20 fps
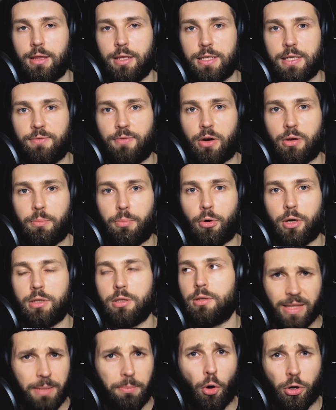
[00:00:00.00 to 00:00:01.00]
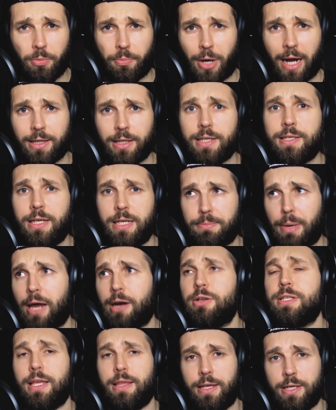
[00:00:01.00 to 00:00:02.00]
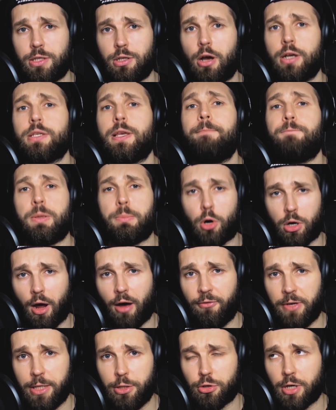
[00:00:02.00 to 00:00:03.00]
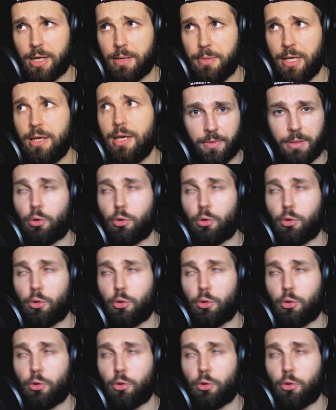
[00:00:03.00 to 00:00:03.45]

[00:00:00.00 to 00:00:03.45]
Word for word: This is very important. The more you practice these patterns and these songs, the more confident you're going to be,